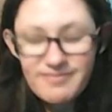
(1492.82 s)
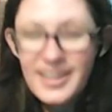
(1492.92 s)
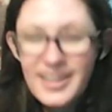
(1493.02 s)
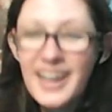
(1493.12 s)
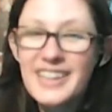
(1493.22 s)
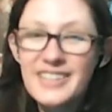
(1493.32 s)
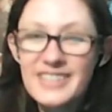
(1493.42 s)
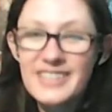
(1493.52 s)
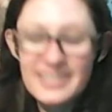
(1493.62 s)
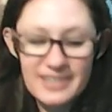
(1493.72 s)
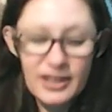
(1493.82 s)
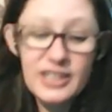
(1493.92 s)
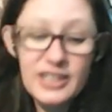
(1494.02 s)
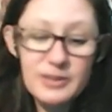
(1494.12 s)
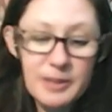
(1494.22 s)
I love it. Oh,
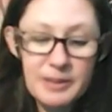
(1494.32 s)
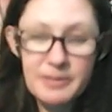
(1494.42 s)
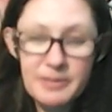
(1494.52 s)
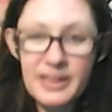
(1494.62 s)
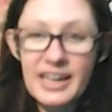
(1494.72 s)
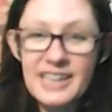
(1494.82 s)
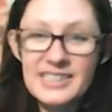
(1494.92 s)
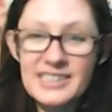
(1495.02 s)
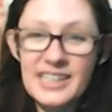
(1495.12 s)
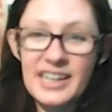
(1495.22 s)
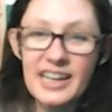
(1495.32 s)
that's why I, I picked my glass tonight.